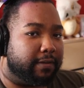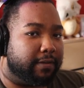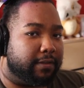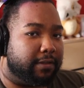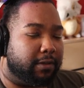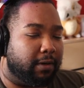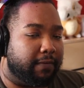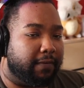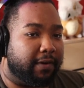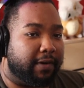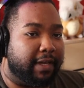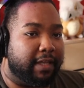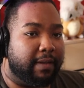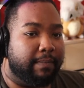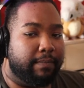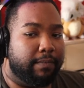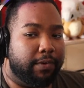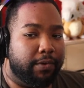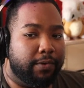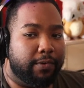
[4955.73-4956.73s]
So if you're not in the
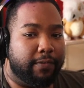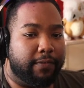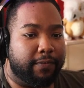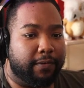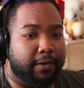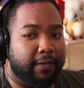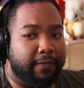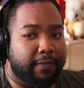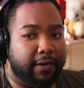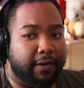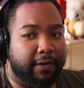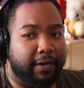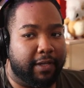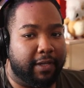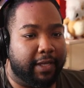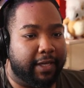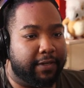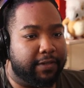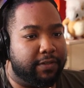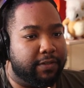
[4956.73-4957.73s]
mood for a very
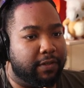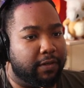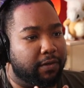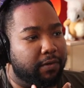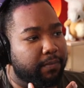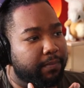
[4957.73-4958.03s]
like slow